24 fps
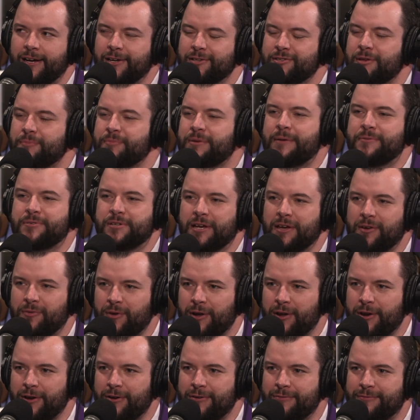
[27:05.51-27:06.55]
Sometimes it can
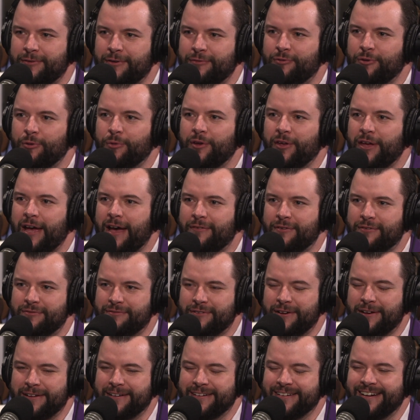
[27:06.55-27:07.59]
run over if we're really having
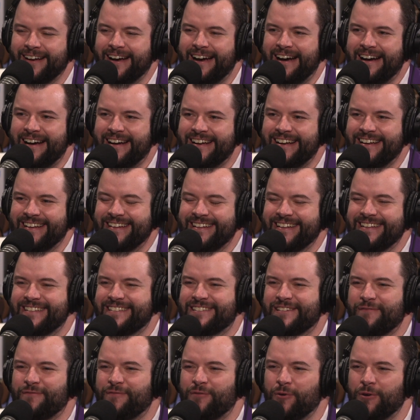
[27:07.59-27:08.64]
fun.
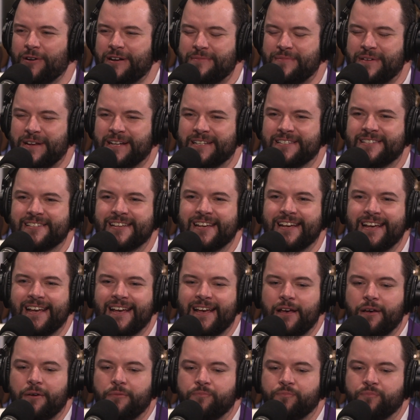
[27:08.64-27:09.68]
It's 40 minutes.
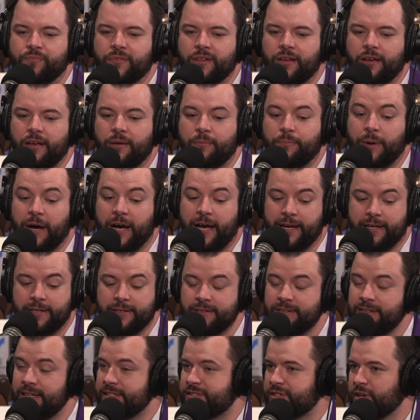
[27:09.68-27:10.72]
But
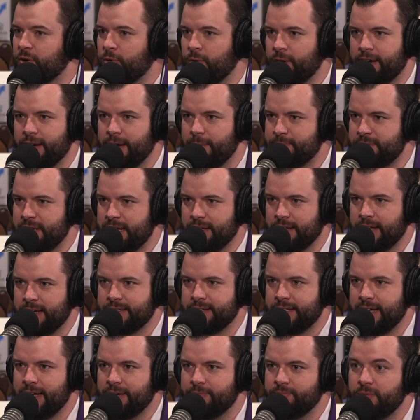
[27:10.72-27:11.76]
it's a quick update like
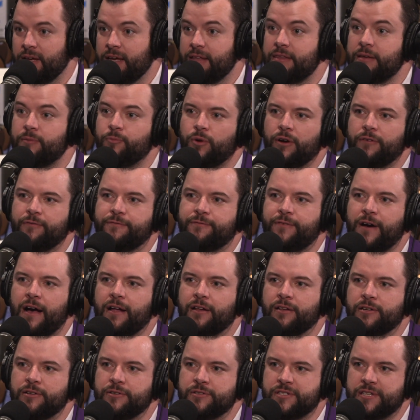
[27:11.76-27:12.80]
that. And then what
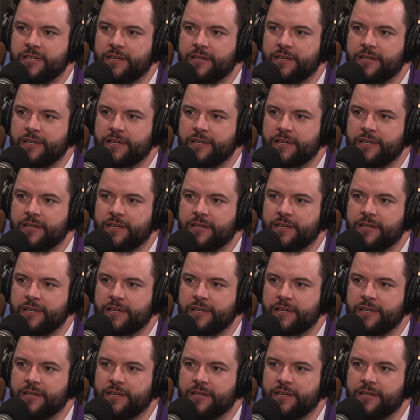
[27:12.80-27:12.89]
follows is...